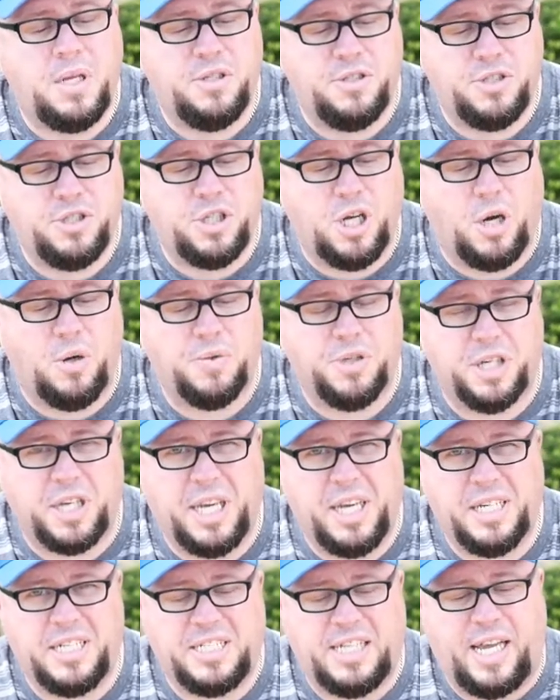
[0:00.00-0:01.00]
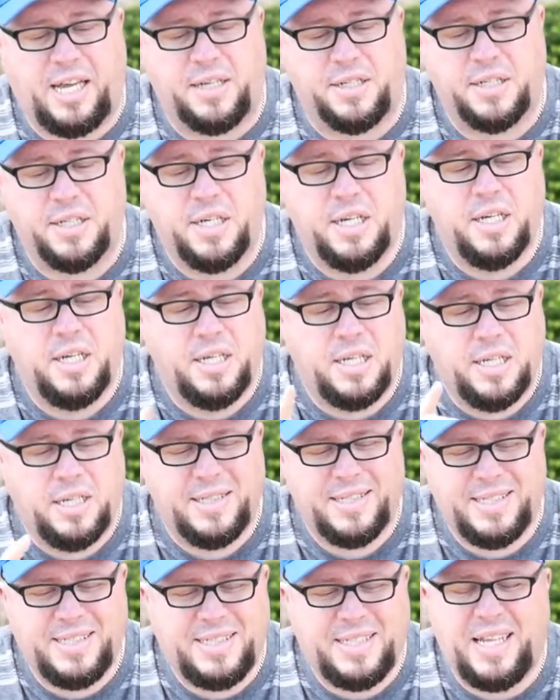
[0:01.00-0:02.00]
So the kickstand,
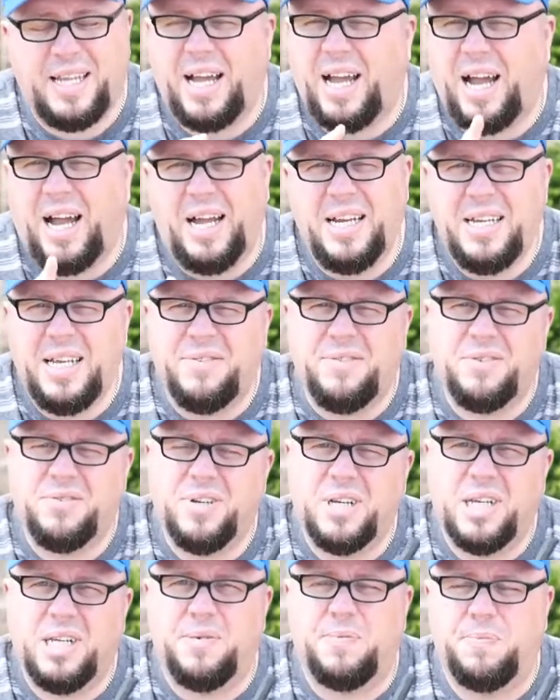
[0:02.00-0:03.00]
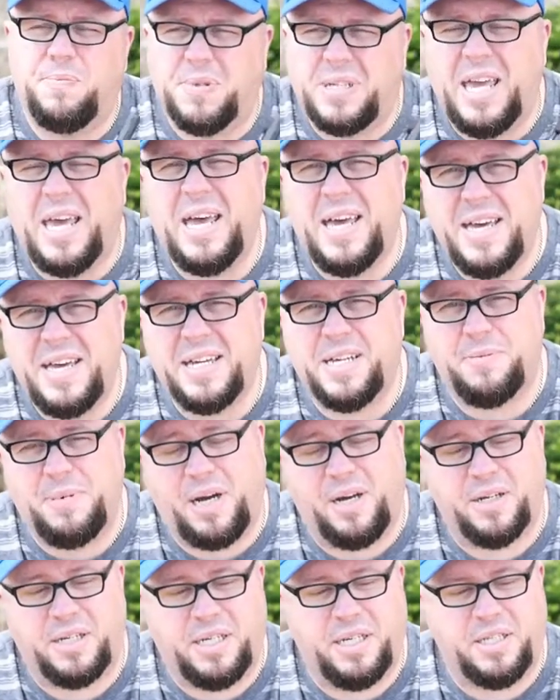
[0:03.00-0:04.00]
I never really cared
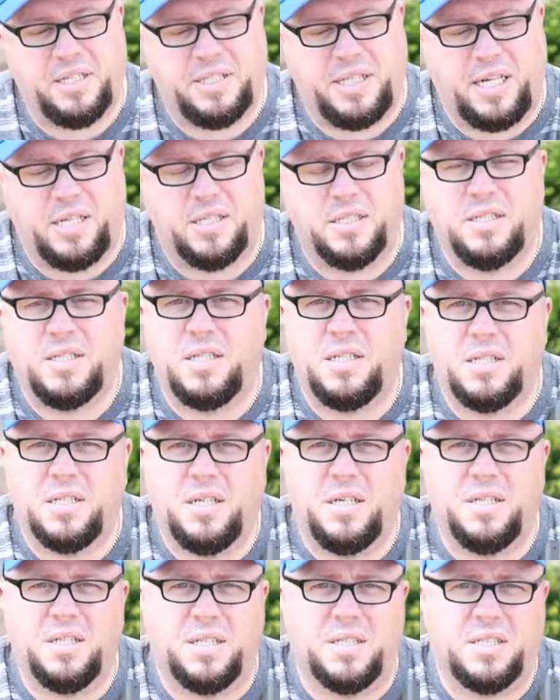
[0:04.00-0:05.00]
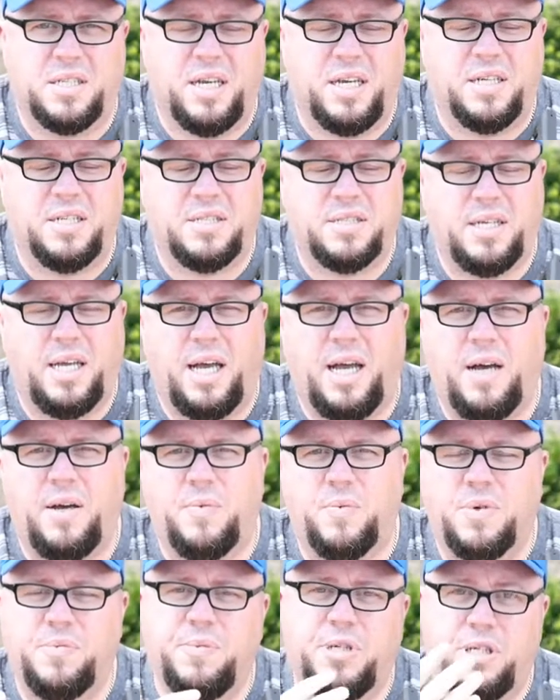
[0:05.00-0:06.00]
about a kickstand until I got this case,
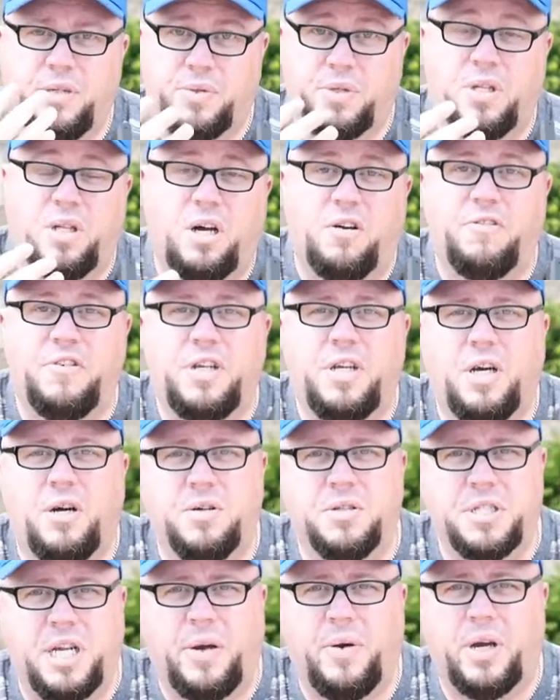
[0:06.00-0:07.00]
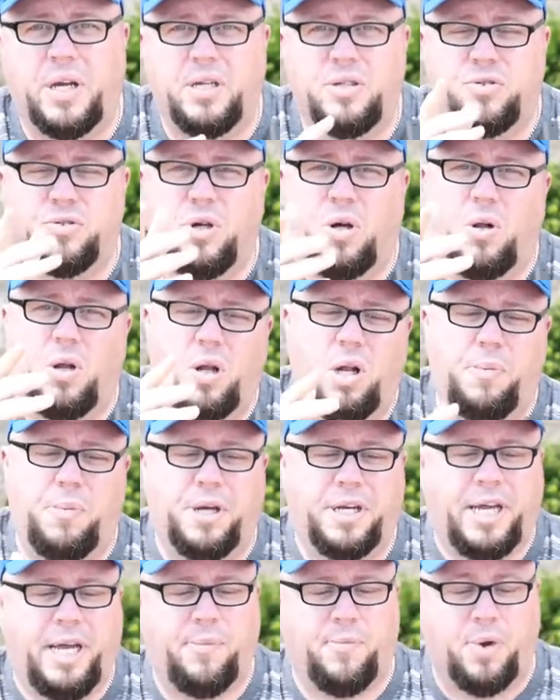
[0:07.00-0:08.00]
and with me doing a lot of videos now, I control a lot of
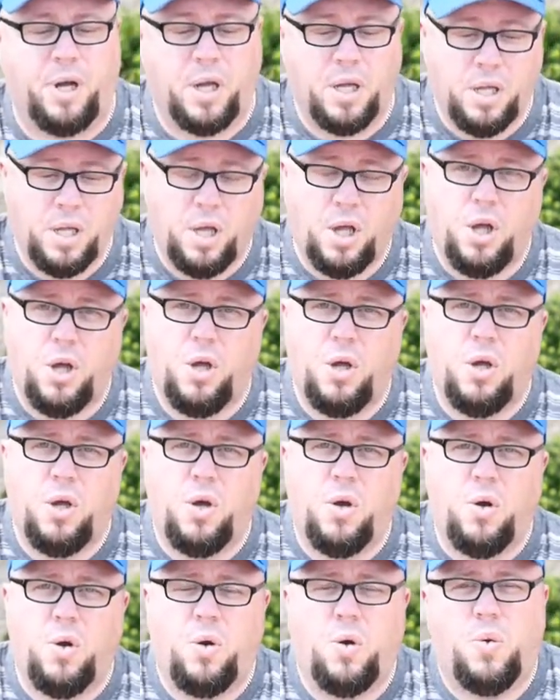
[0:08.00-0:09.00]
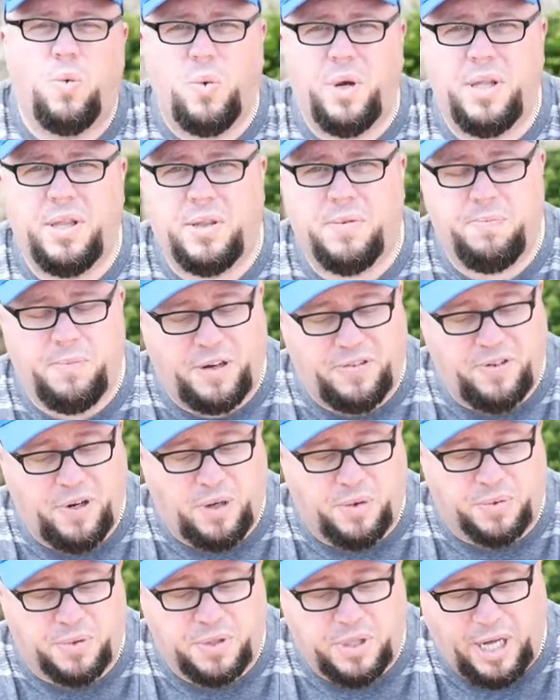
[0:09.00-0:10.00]
my camera. with my
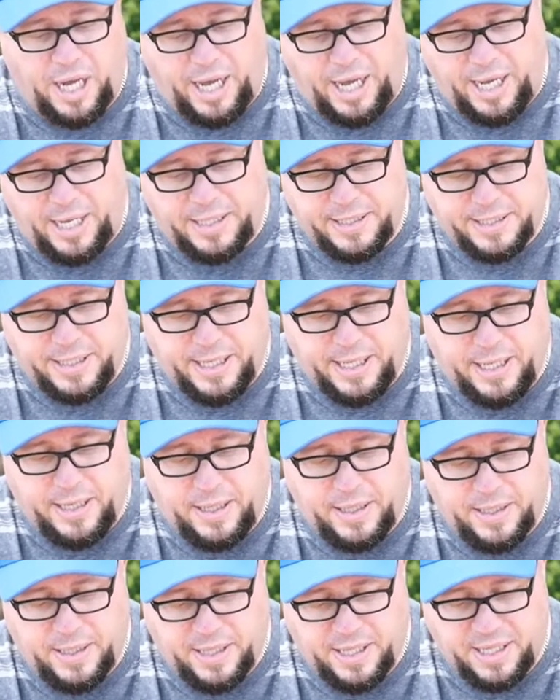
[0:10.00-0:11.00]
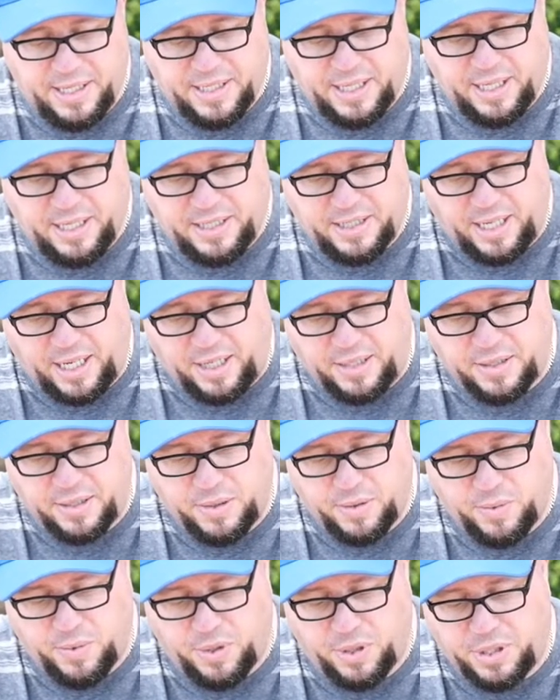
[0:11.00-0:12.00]
phone, and uh, this kickstand
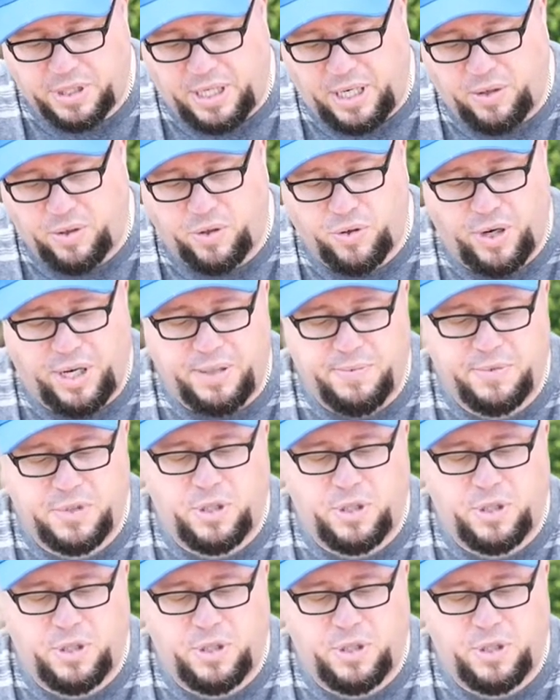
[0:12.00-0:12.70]
works out great.